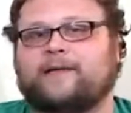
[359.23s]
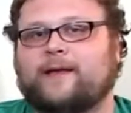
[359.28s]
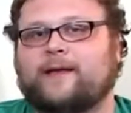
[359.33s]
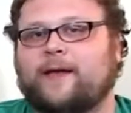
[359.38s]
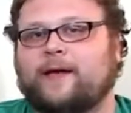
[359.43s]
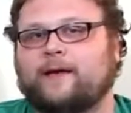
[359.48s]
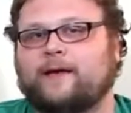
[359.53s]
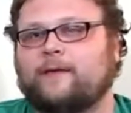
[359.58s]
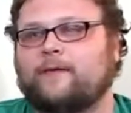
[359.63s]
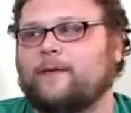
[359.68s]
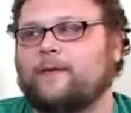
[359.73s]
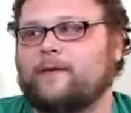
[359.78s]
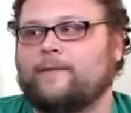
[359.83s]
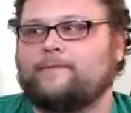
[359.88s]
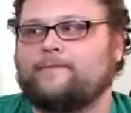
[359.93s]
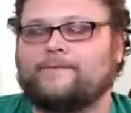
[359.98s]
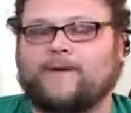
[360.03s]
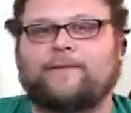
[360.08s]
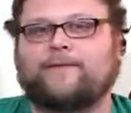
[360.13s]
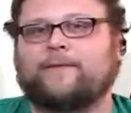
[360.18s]
against aggro,
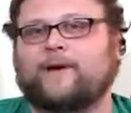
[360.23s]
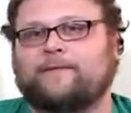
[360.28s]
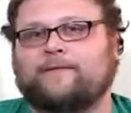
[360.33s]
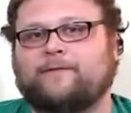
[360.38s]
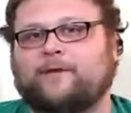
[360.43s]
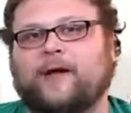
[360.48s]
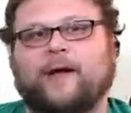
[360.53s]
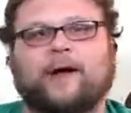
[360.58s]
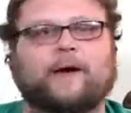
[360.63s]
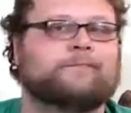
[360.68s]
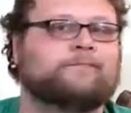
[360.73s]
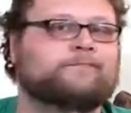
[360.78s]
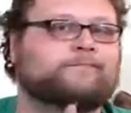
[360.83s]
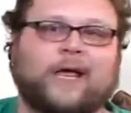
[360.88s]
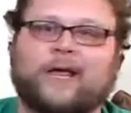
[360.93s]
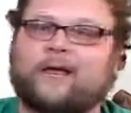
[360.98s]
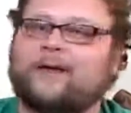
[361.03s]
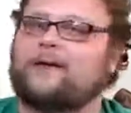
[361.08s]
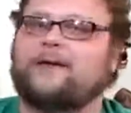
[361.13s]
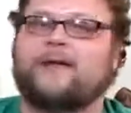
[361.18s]
5/5 flyer.
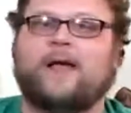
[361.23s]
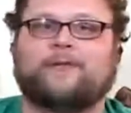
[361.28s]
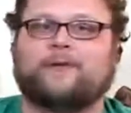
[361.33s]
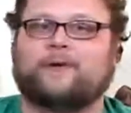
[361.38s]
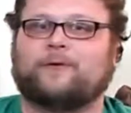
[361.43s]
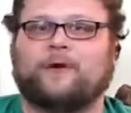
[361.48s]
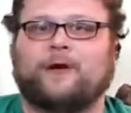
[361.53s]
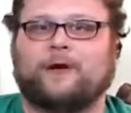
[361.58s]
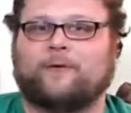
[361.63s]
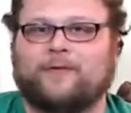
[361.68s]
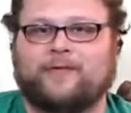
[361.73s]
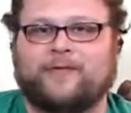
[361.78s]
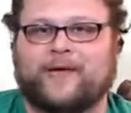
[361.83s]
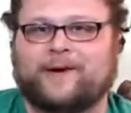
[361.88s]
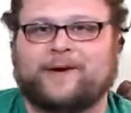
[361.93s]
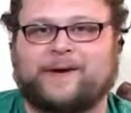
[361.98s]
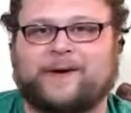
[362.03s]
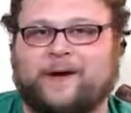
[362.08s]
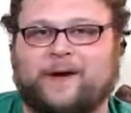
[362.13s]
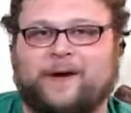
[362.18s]
Nothing wrong with
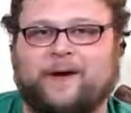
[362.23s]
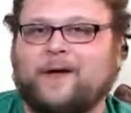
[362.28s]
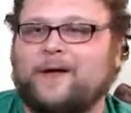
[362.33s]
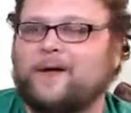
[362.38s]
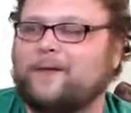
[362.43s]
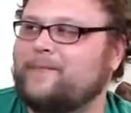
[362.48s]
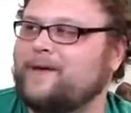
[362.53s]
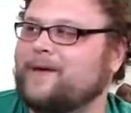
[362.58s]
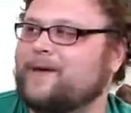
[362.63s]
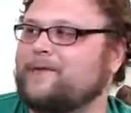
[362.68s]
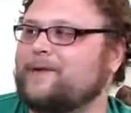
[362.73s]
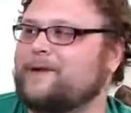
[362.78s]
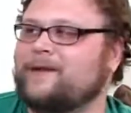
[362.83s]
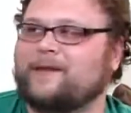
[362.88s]
that at all. Bigger